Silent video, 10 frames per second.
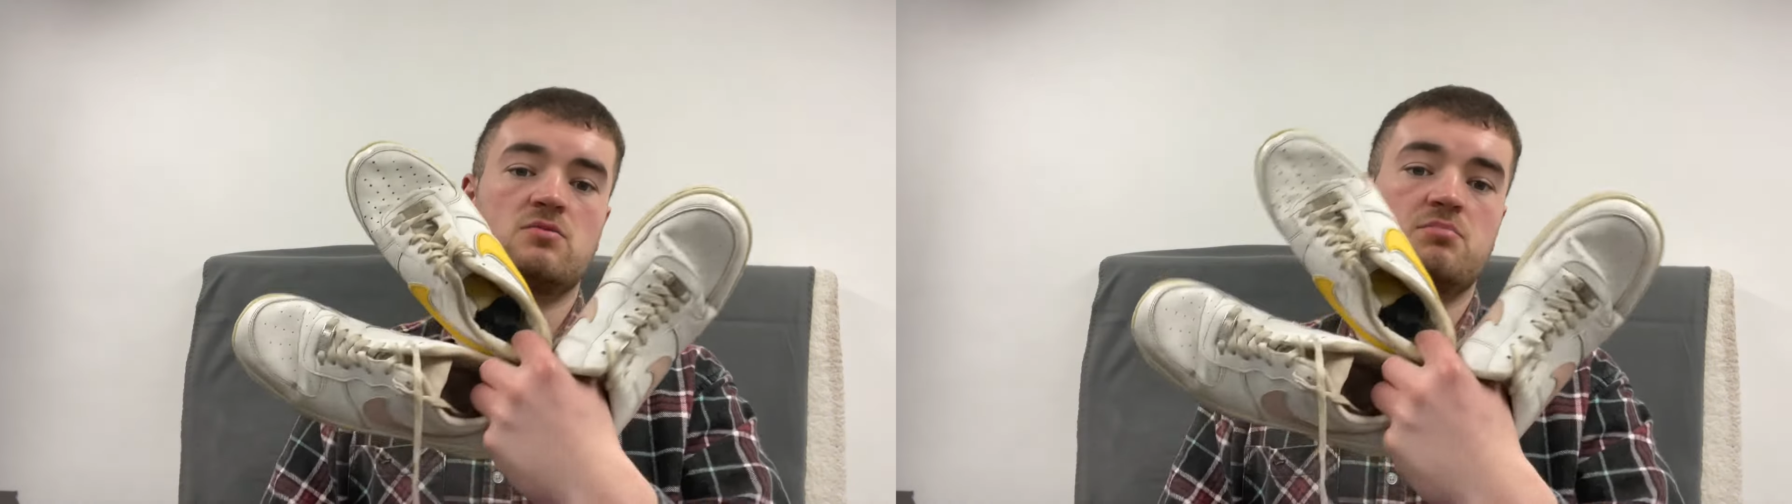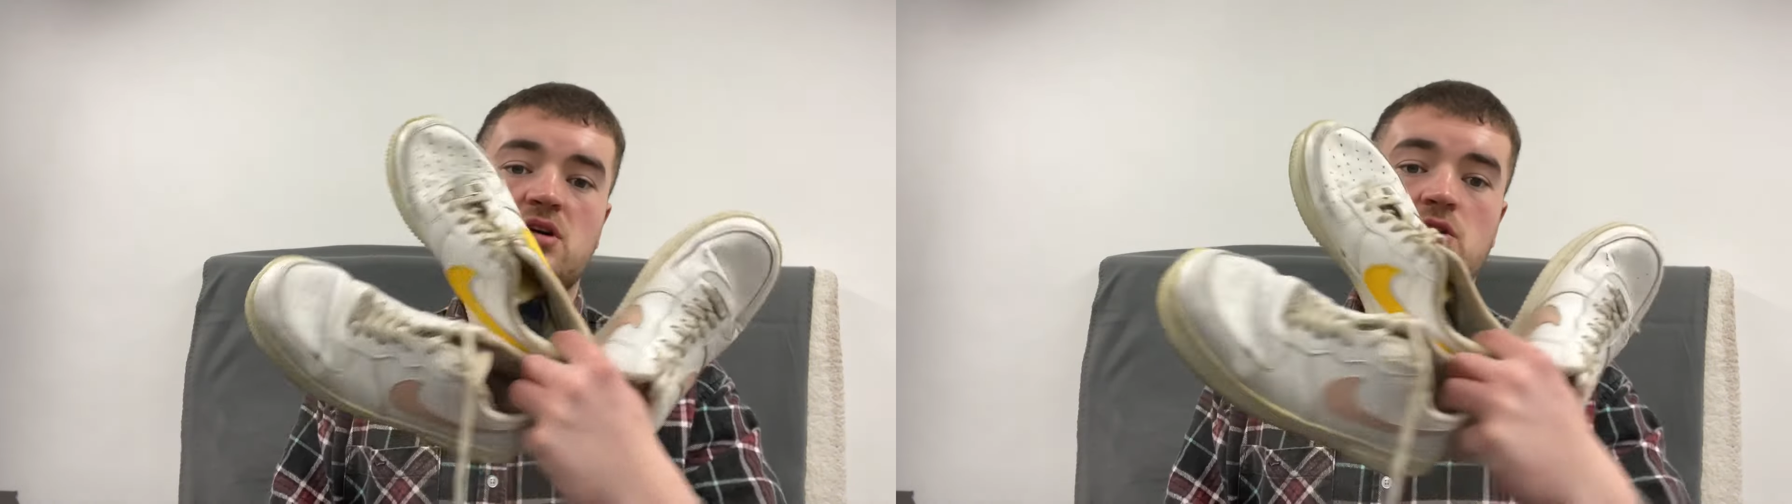
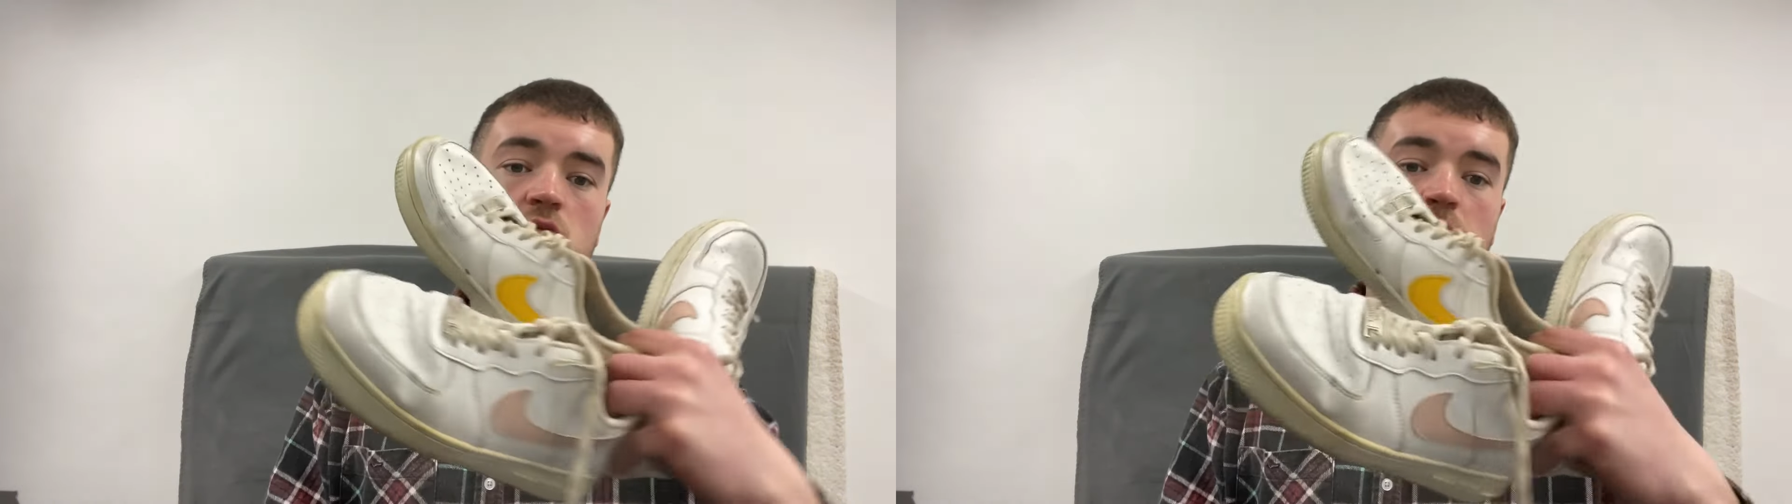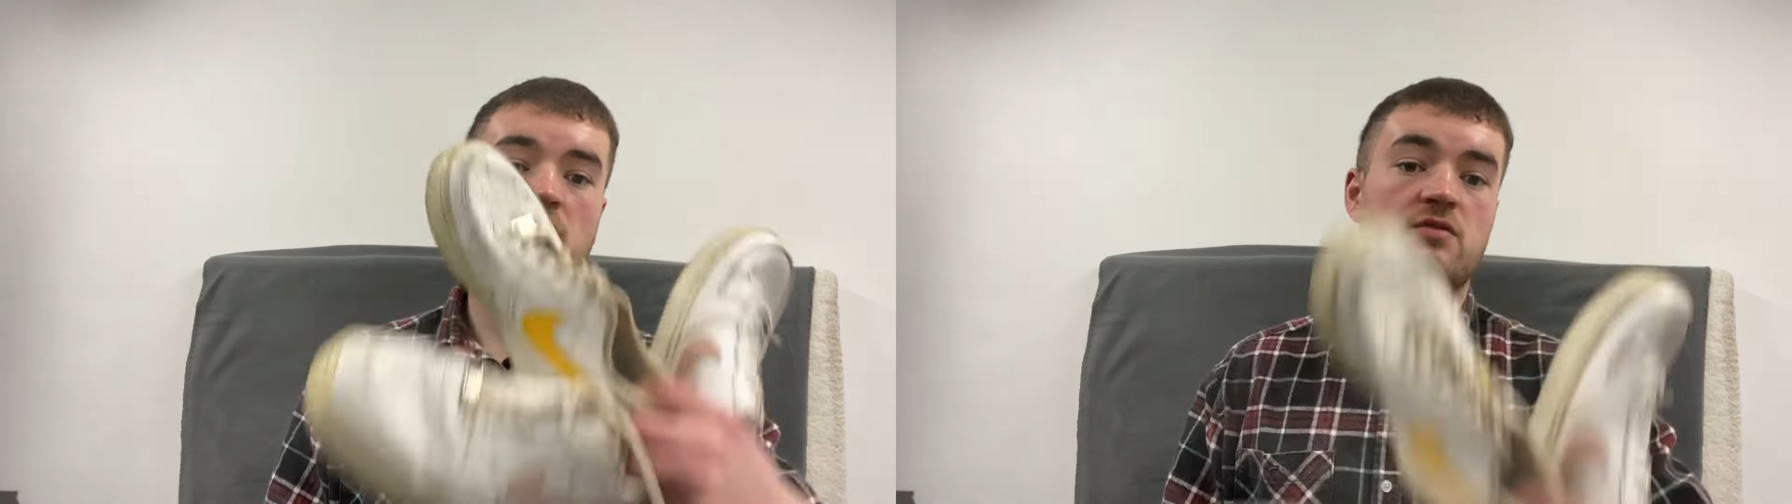Pretty cool.
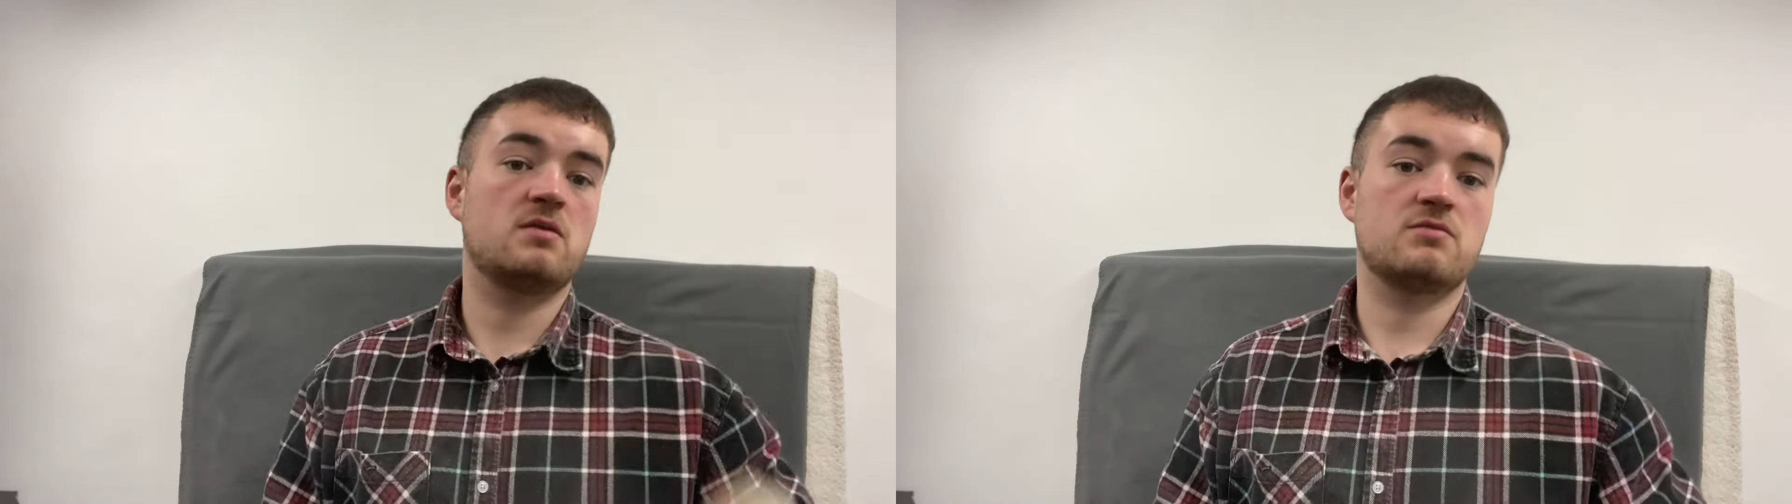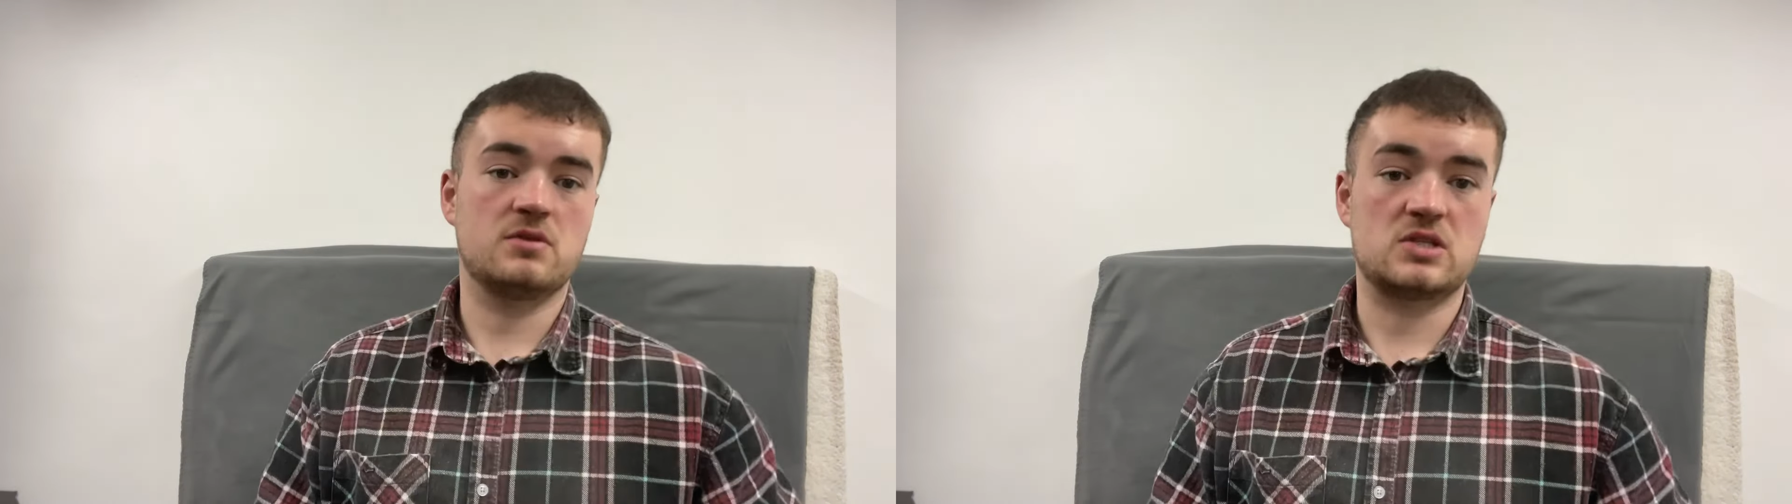Both
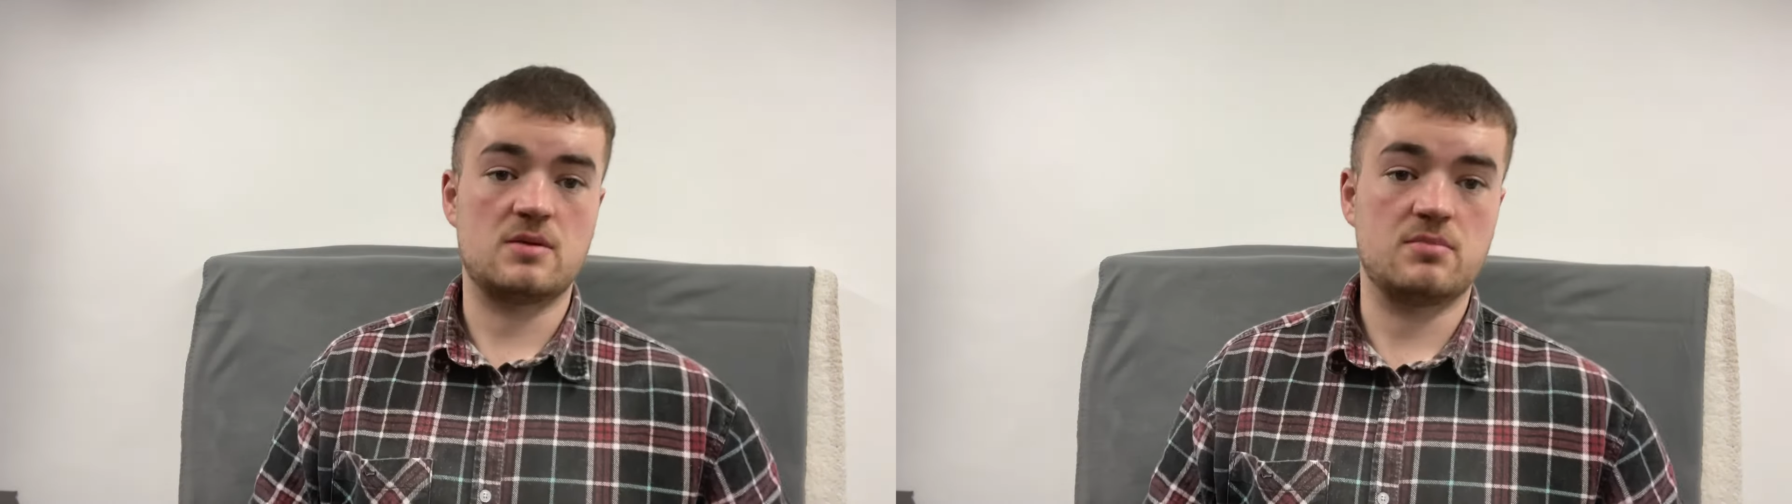come from the same